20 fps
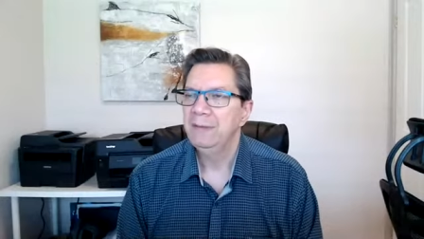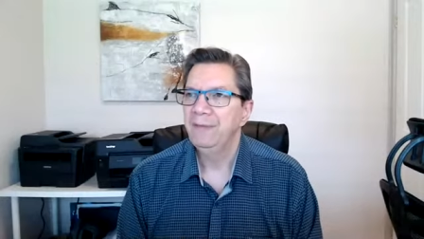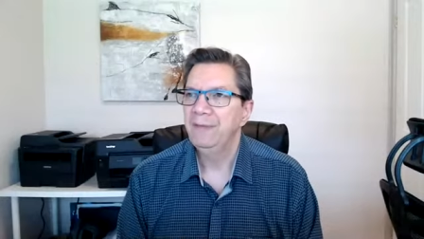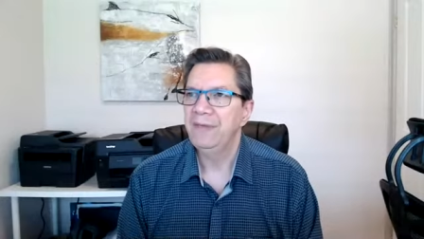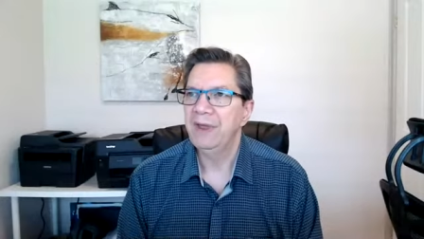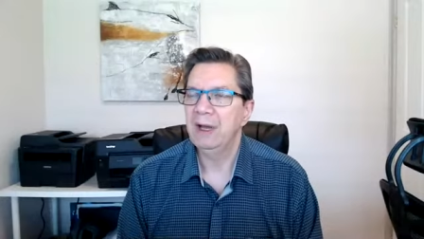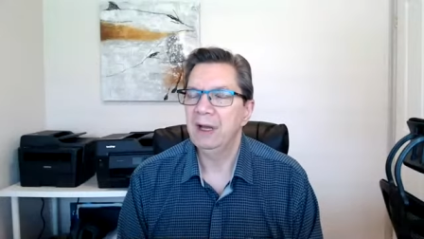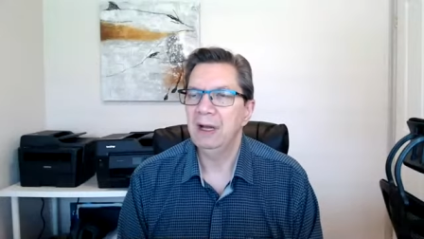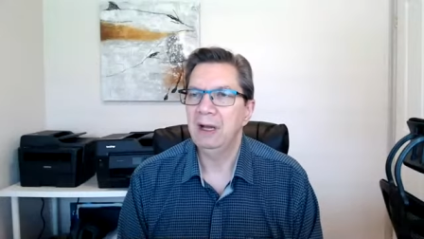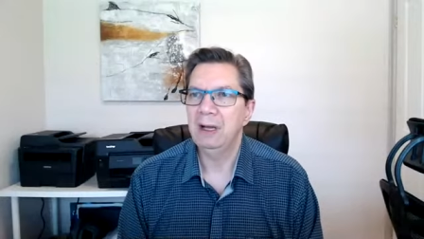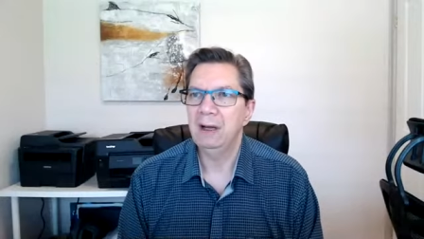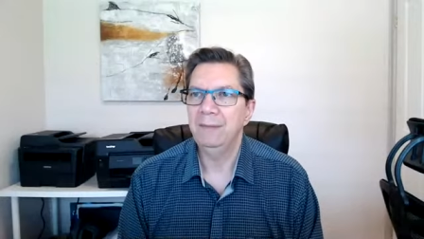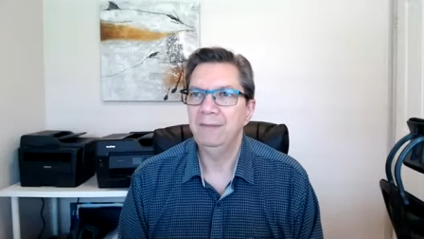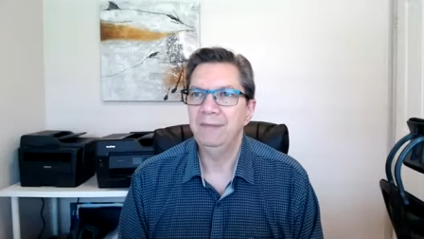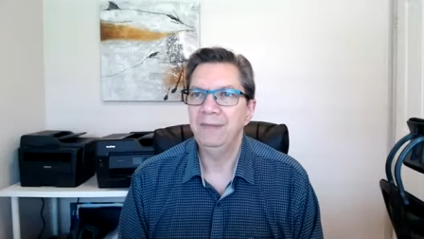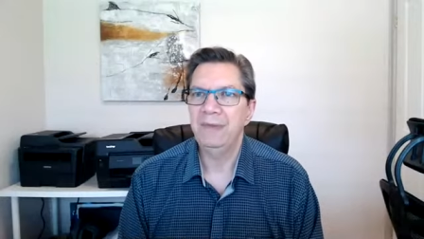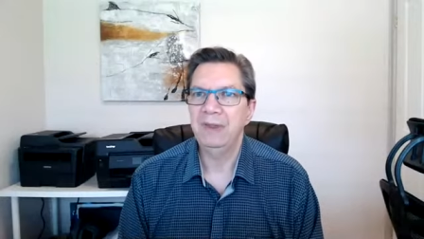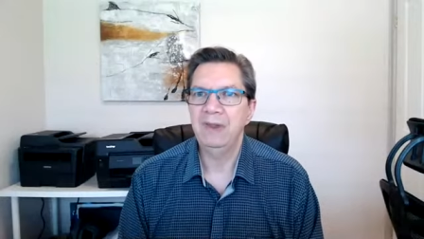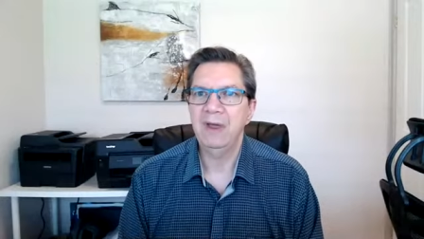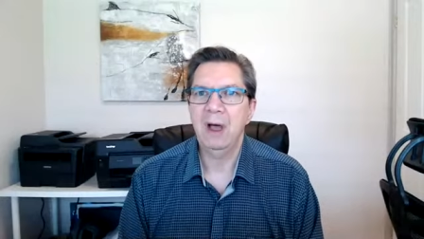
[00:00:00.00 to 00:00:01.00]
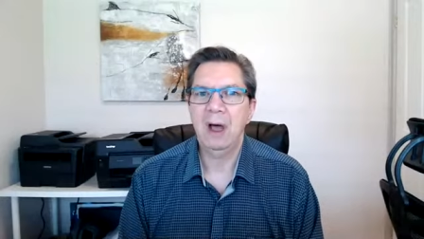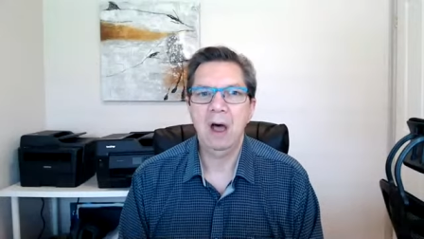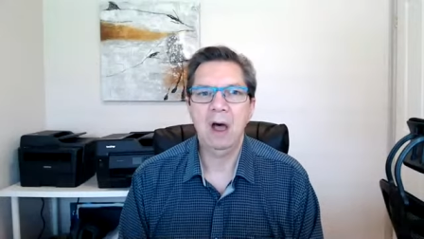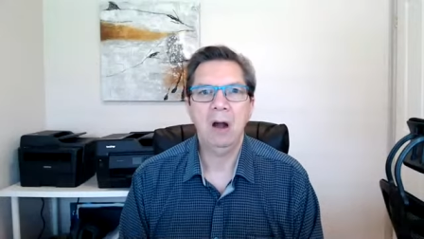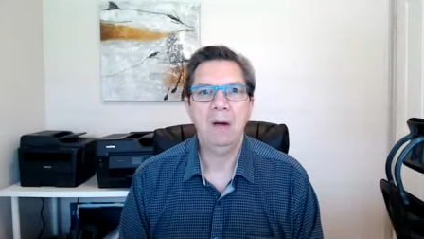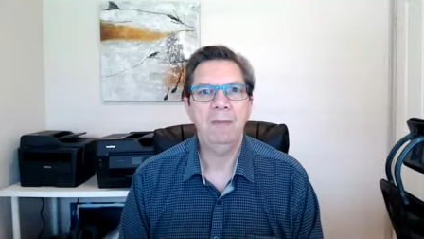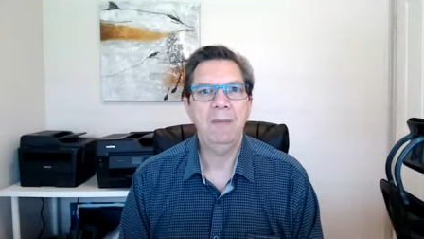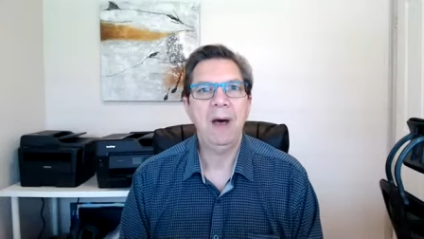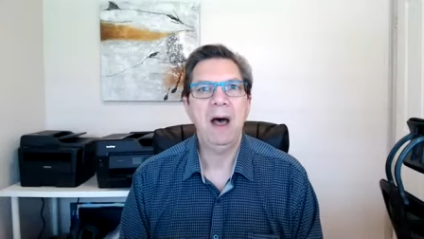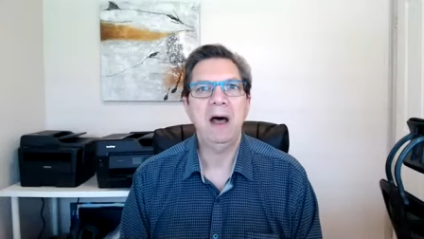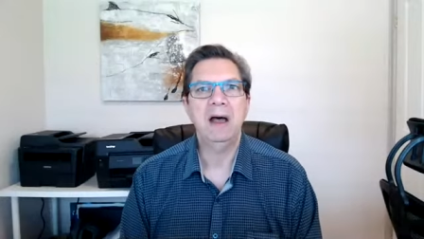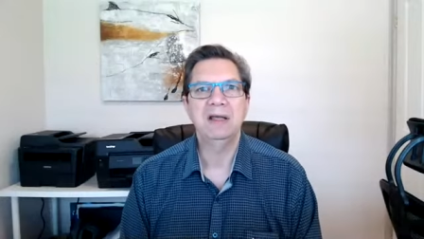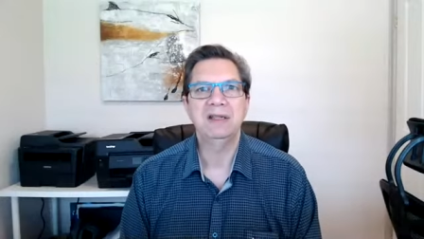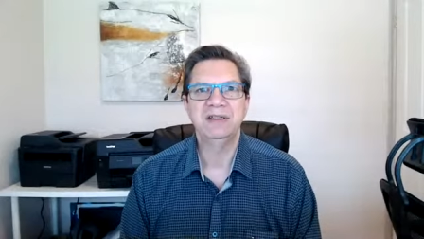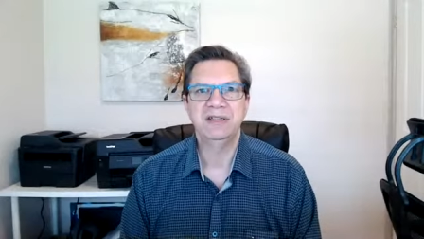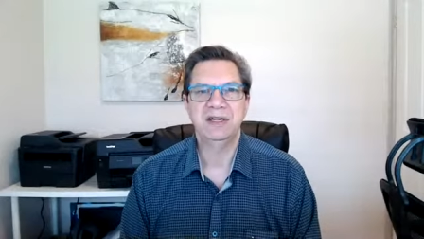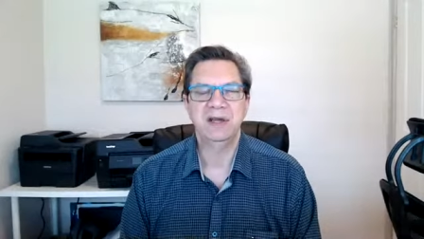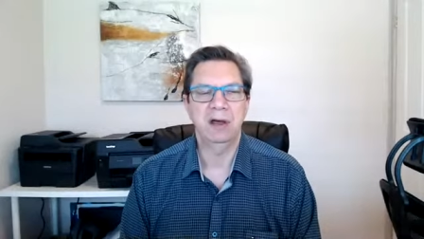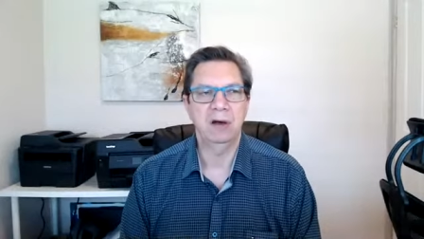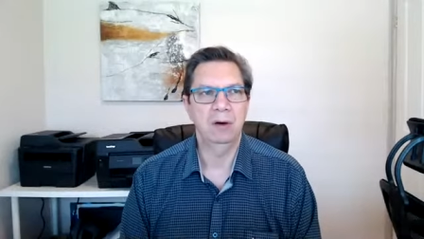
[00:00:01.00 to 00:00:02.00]
the the
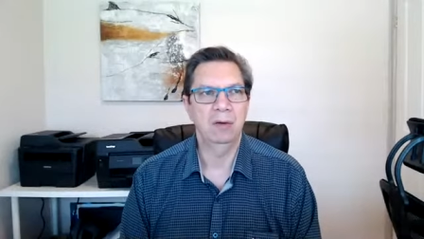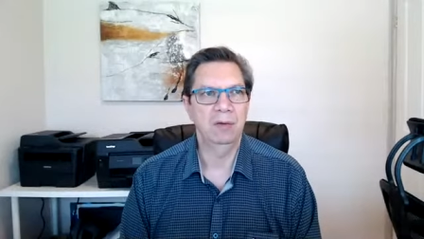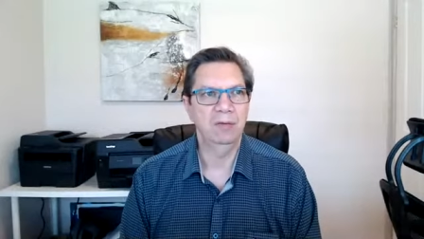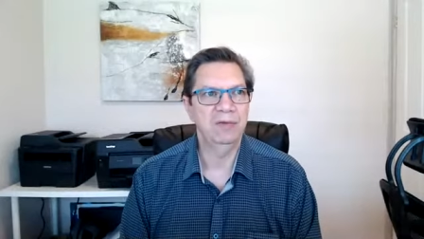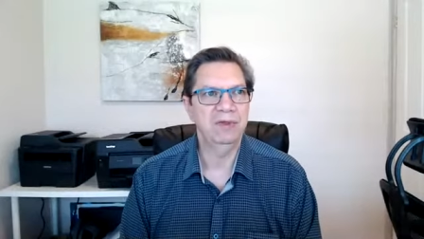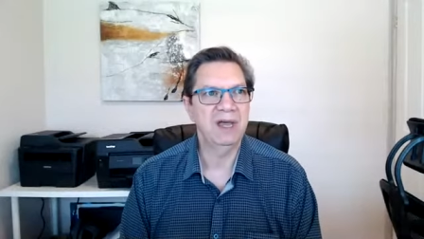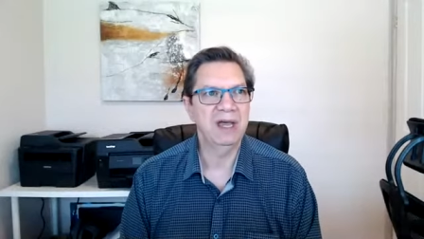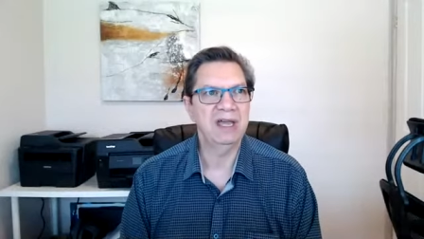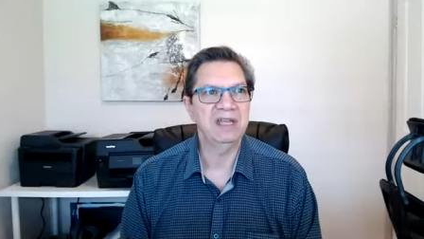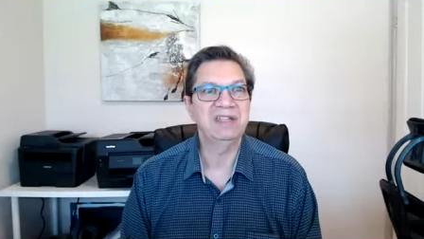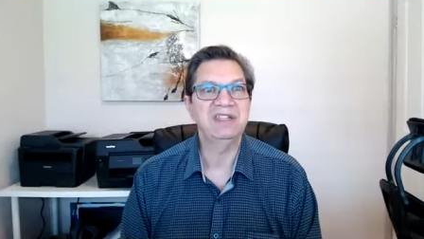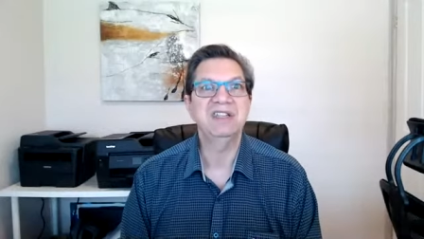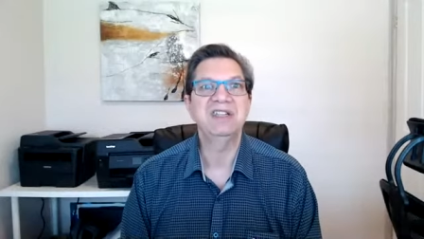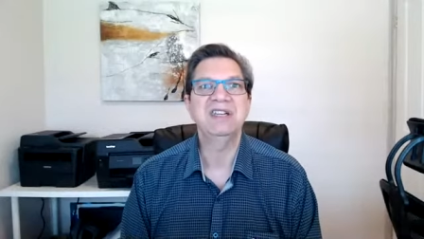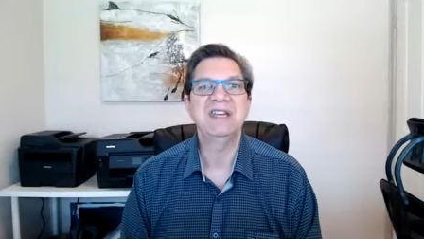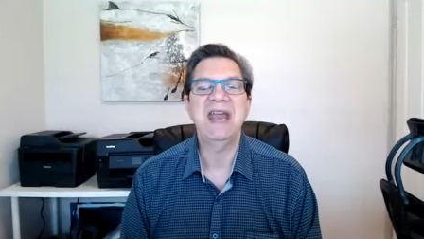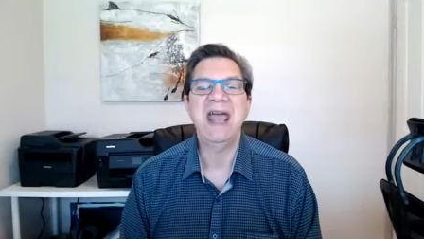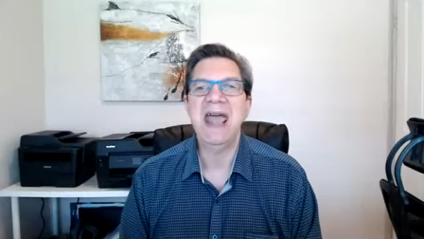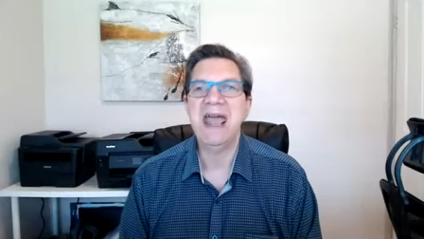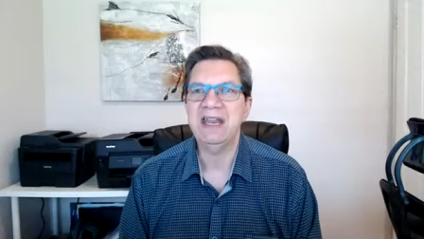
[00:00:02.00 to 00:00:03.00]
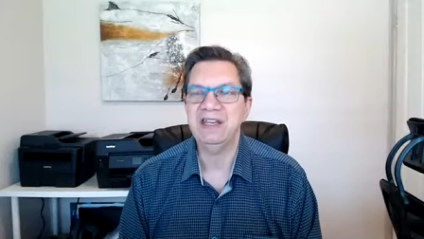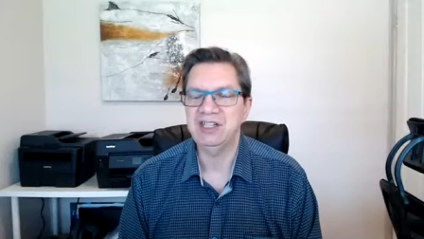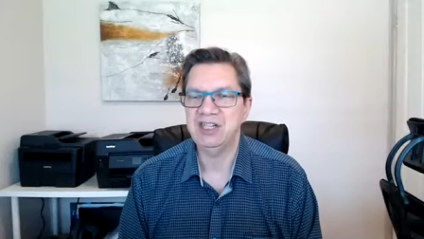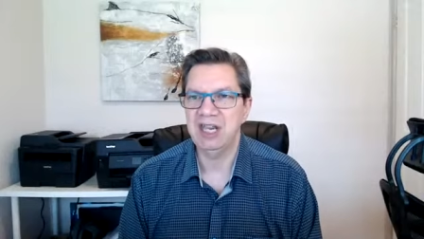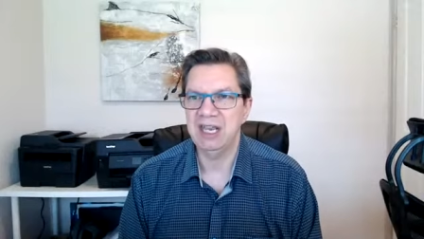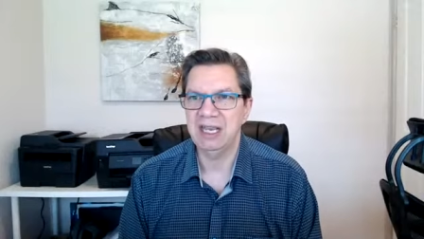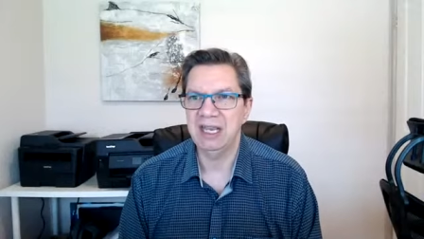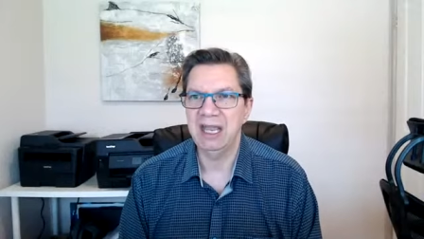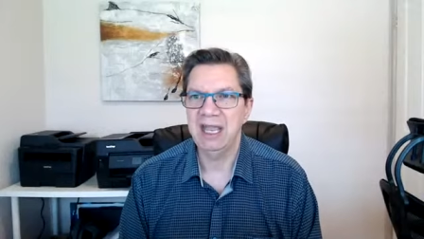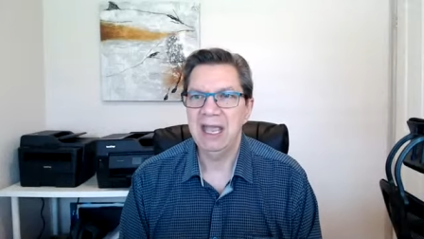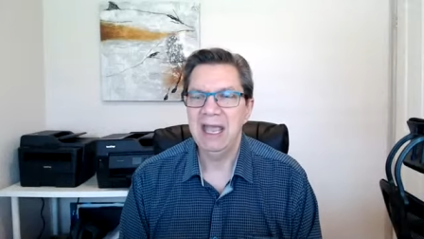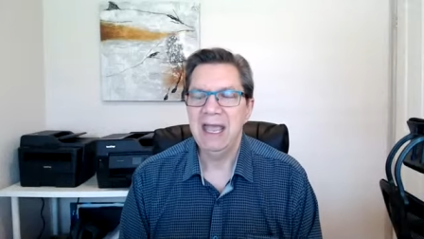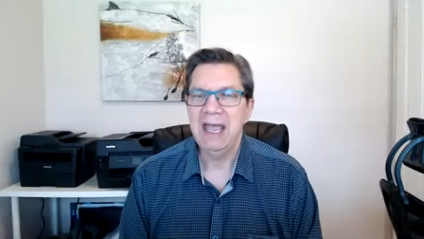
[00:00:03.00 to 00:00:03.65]
harpazo, the snatching.